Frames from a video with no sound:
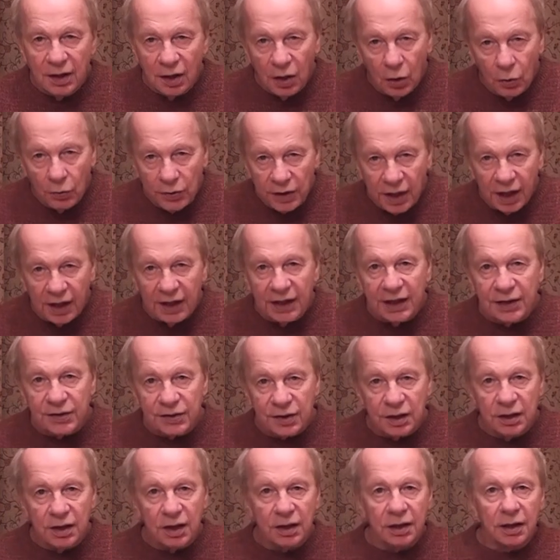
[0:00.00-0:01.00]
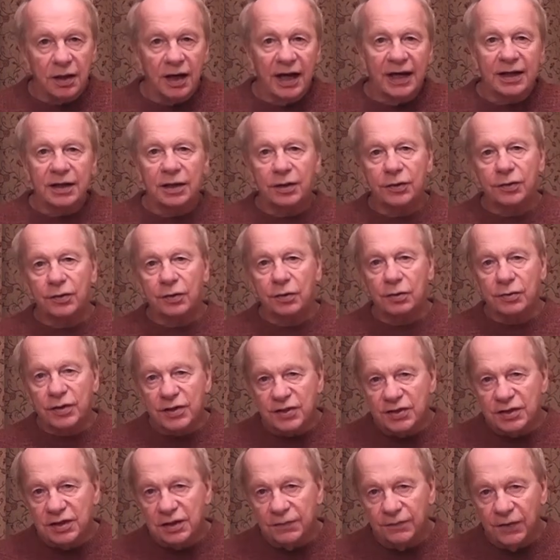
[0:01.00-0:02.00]
Okay, it's another Agatha
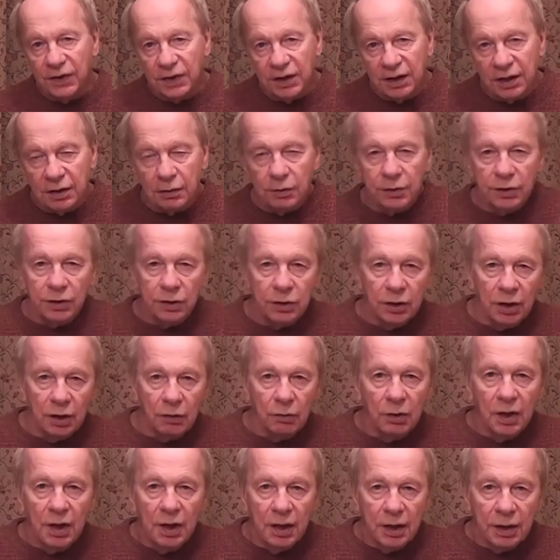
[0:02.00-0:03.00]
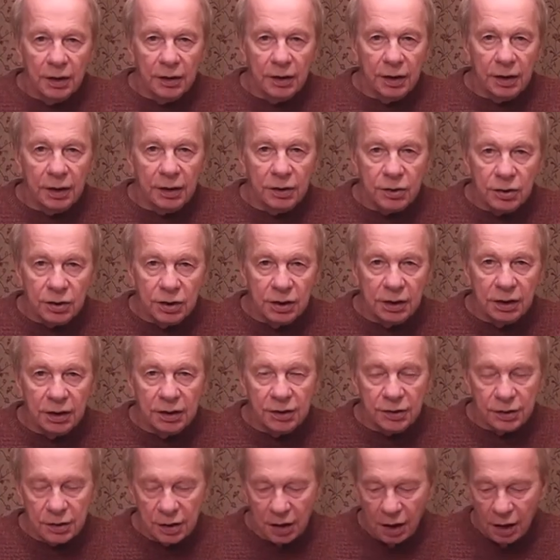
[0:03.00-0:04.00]
Christie video, and you know that she
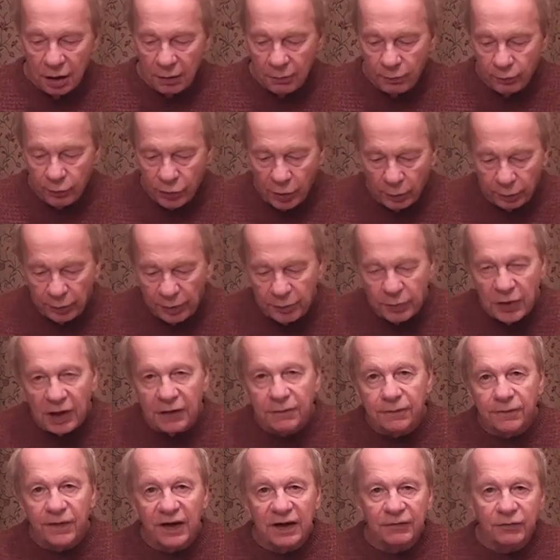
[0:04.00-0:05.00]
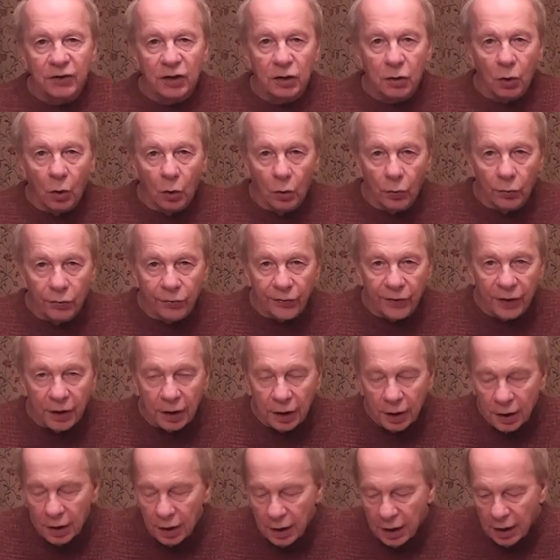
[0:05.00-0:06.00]
is probably my favorite
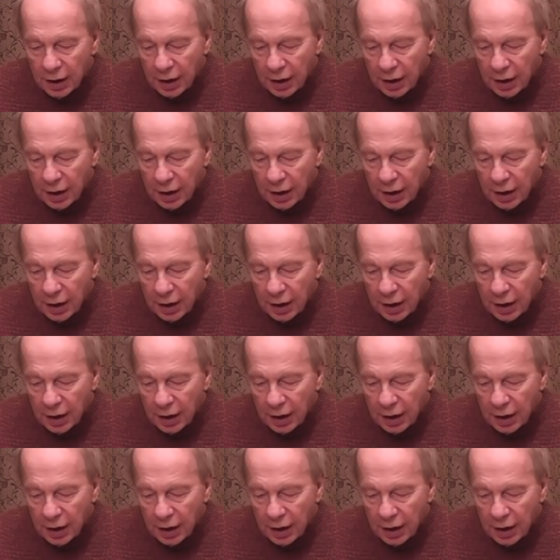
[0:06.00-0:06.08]
author.